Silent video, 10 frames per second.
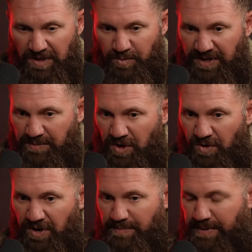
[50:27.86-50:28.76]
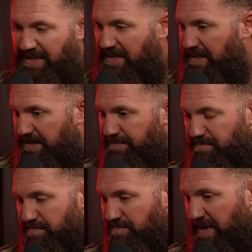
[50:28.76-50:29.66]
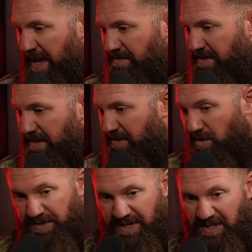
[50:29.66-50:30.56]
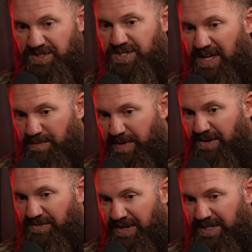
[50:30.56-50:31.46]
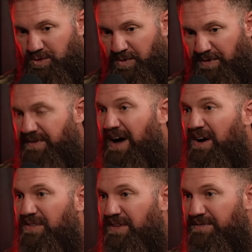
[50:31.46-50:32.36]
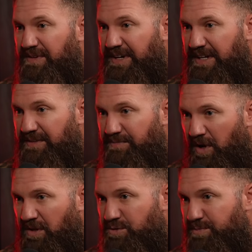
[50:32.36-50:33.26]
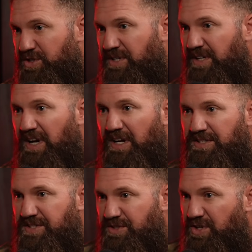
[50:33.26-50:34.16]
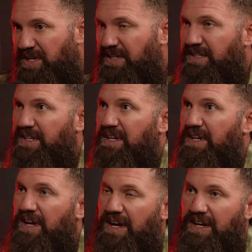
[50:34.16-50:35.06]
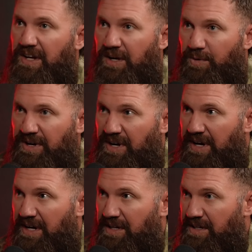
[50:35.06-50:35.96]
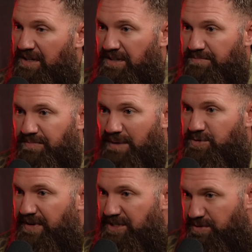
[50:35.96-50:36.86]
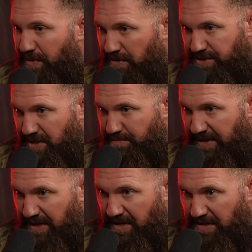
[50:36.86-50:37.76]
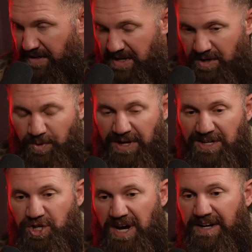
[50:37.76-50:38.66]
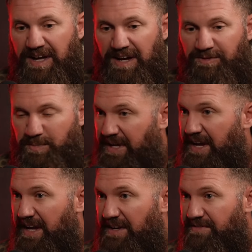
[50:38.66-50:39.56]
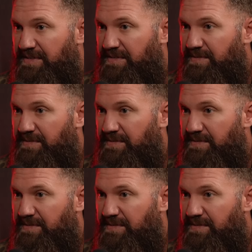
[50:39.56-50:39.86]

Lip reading: we ended up going up on going to the other side of the mountain range where we found the frickin' all those machine guns and shit. And, we had an observation post up there. We got shot at from a cave